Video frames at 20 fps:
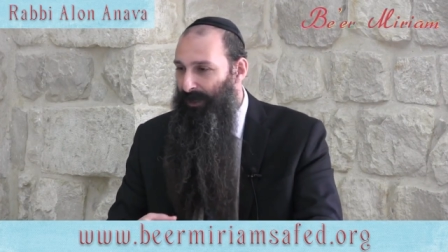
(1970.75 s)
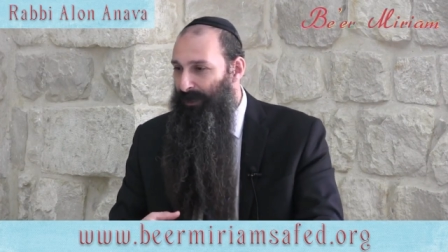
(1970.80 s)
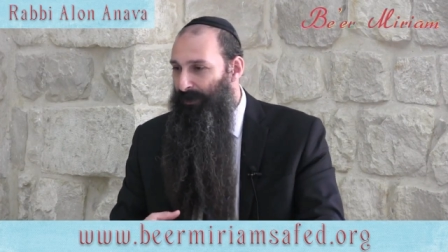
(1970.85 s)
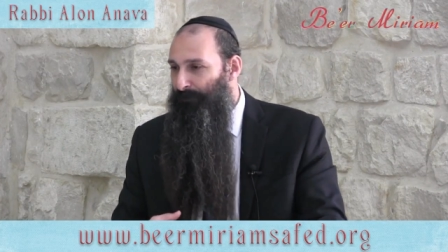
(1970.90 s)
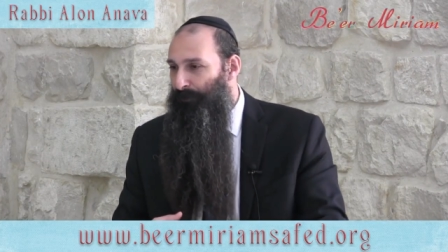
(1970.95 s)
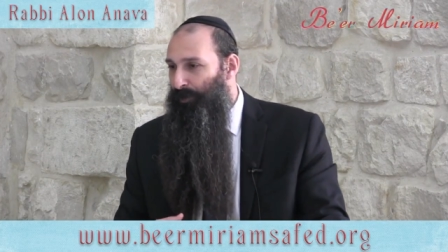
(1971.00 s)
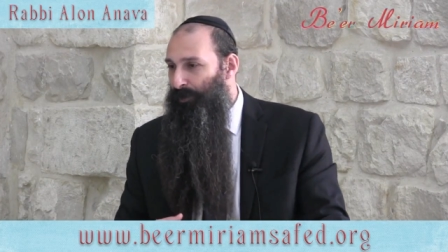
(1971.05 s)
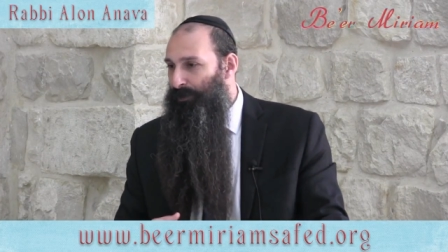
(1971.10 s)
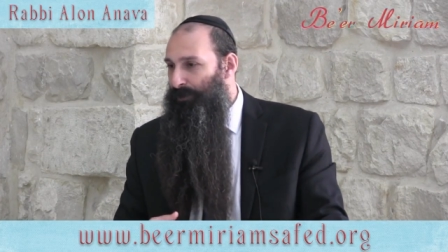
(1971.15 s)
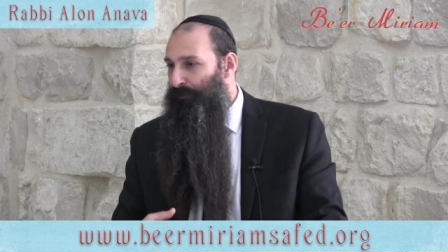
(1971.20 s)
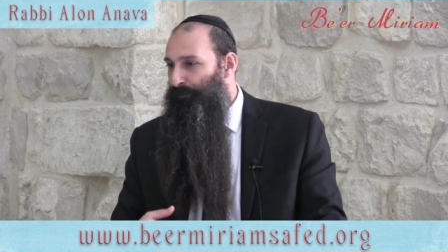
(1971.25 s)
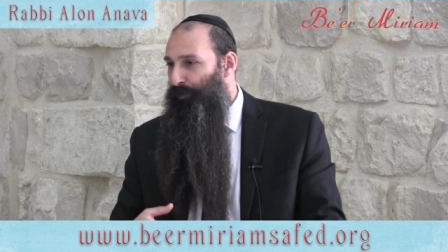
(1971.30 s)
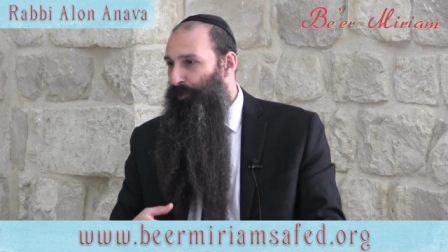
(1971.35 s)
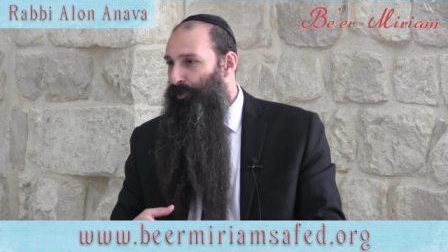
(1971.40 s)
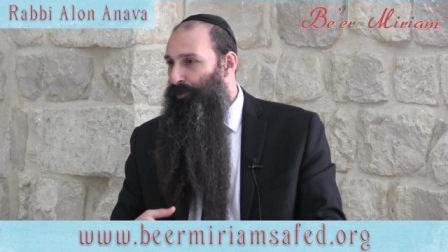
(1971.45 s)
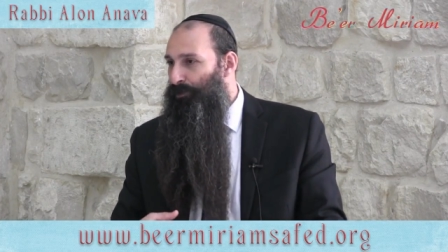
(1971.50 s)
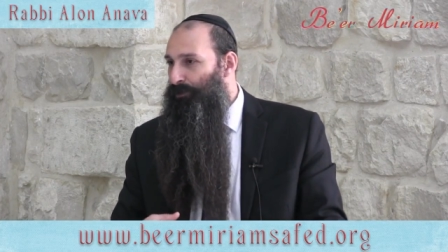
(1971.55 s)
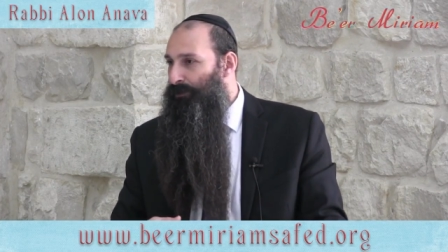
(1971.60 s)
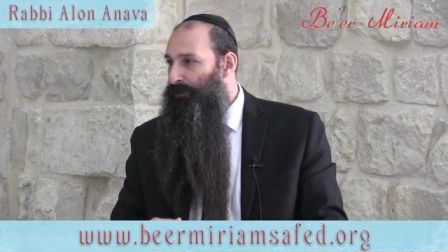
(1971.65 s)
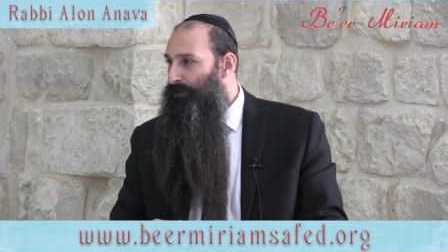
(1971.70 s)
and I'm not a
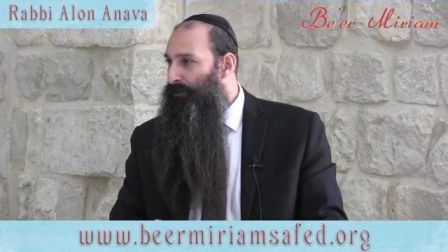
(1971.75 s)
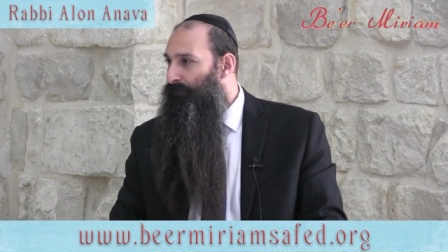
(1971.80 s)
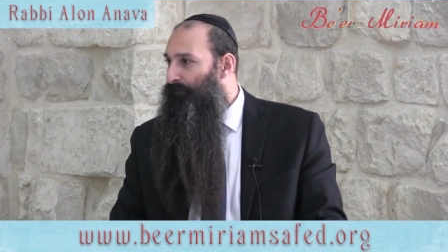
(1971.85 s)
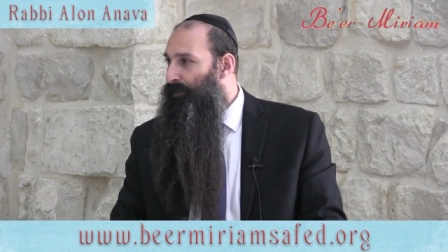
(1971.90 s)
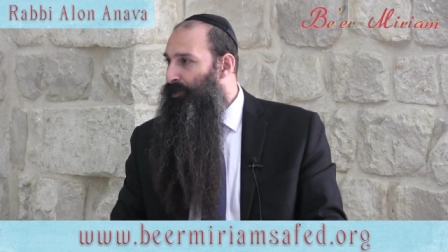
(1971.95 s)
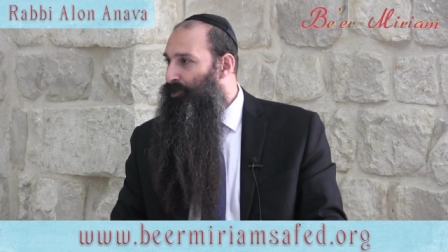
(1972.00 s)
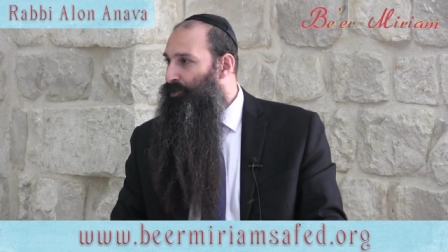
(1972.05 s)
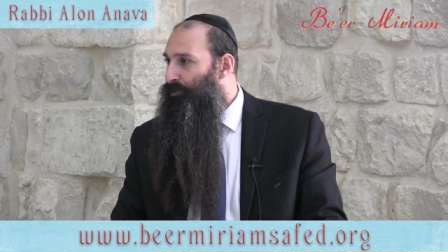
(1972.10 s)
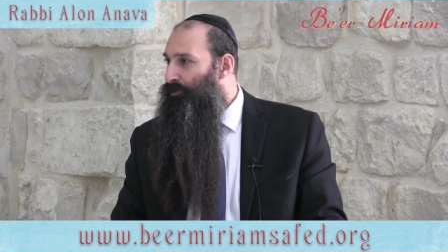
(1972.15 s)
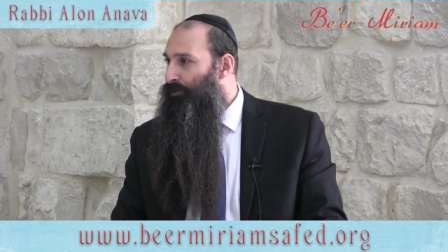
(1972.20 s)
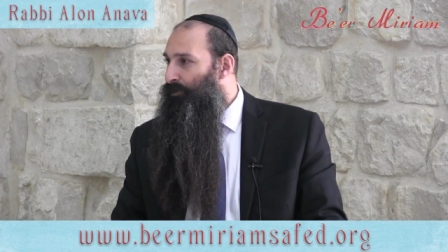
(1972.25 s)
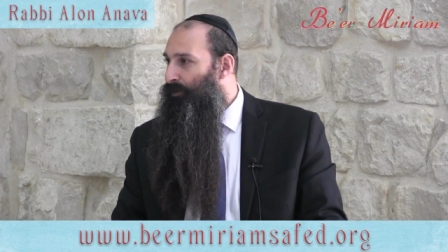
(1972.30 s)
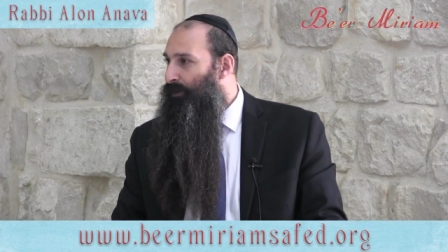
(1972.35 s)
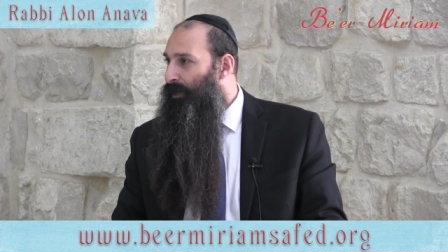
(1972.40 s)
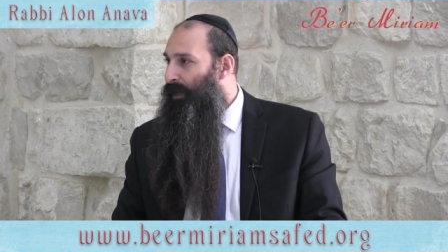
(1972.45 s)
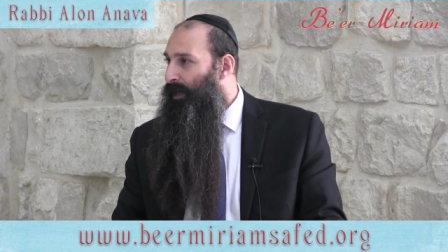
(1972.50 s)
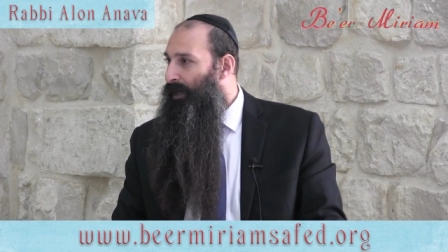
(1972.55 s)
spoiled individual.